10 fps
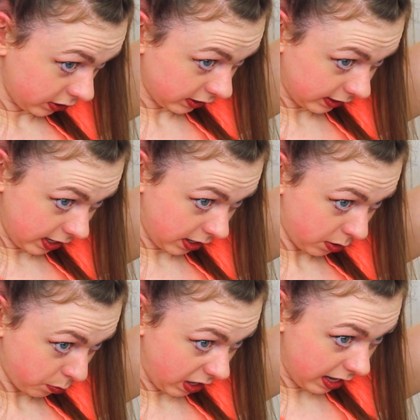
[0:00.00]
you're just
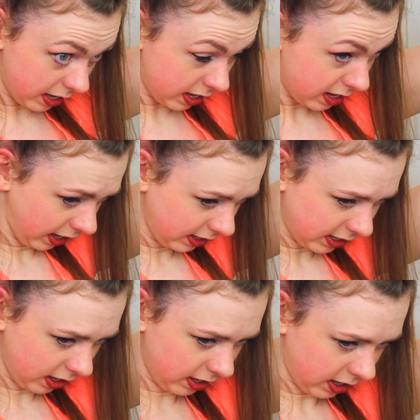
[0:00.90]
gonna braid it
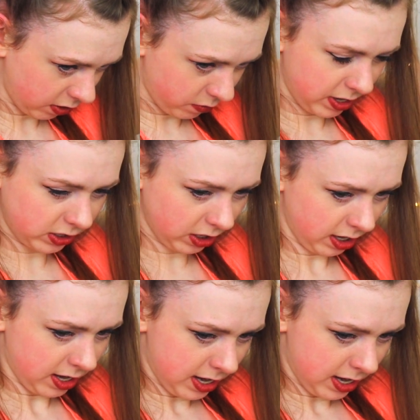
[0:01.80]
until it can reach